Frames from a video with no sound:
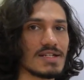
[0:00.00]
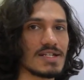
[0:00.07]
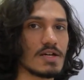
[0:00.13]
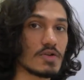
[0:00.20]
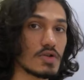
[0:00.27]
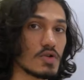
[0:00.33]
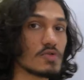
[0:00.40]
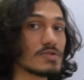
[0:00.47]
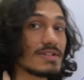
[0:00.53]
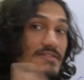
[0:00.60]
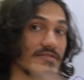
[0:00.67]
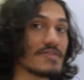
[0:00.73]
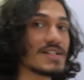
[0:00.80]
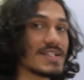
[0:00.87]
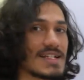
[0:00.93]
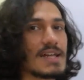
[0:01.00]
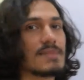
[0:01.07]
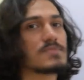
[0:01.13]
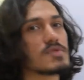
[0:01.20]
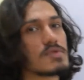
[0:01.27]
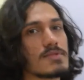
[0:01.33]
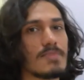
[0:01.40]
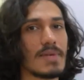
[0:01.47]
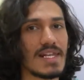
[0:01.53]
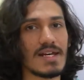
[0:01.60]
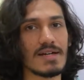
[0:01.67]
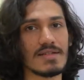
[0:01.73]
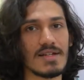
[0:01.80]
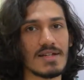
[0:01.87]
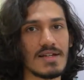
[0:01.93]
Now, the different types of smell
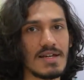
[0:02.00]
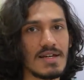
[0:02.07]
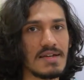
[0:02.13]
are there.